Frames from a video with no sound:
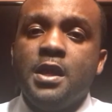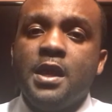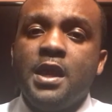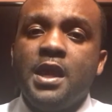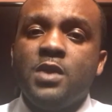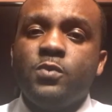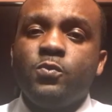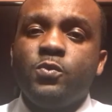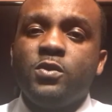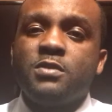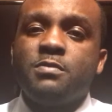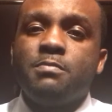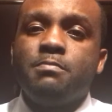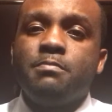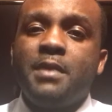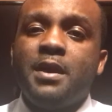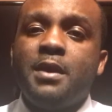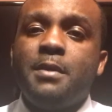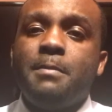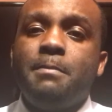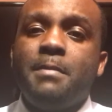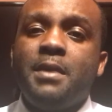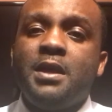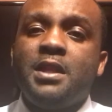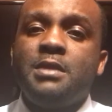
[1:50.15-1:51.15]
and with
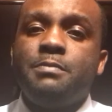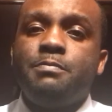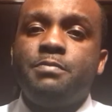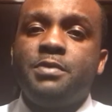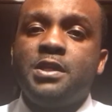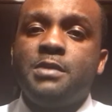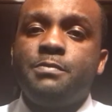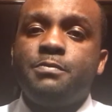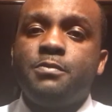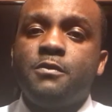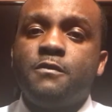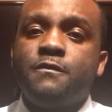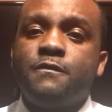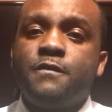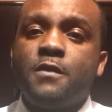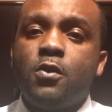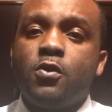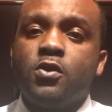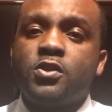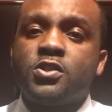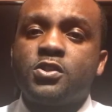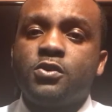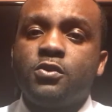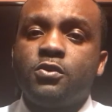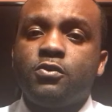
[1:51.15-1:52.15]
many people
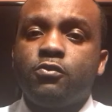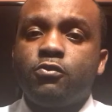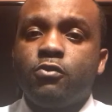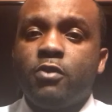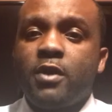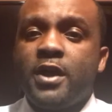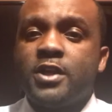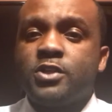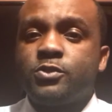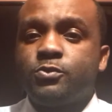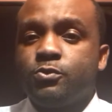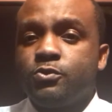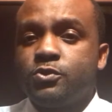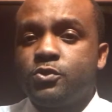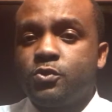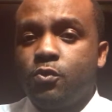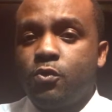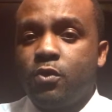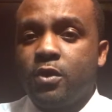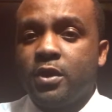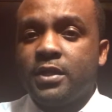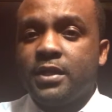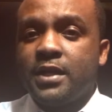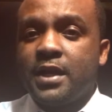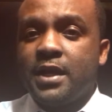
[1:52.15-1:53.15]
focusing on grassroots
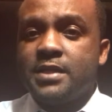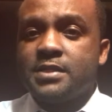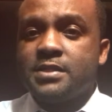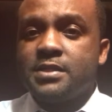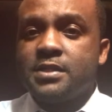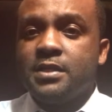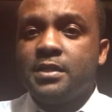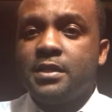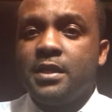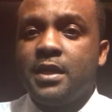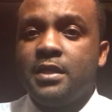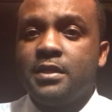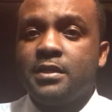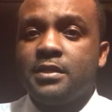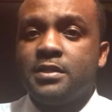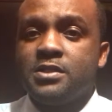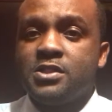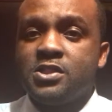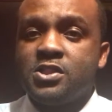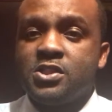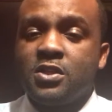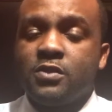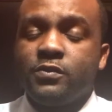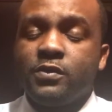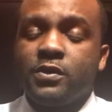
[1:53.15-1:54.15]
organizing and
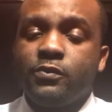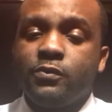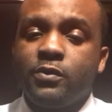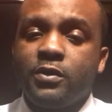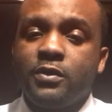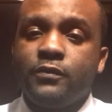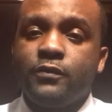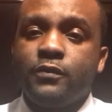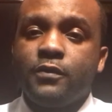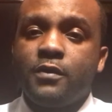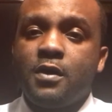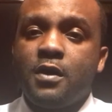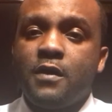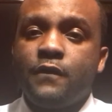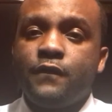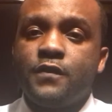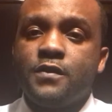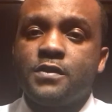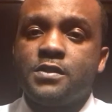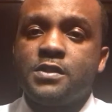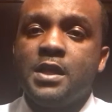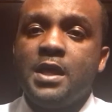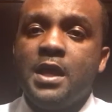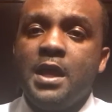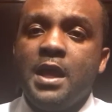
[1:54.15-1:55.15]
considering running for
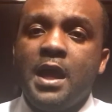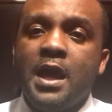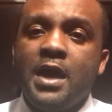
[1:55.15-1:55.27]
office,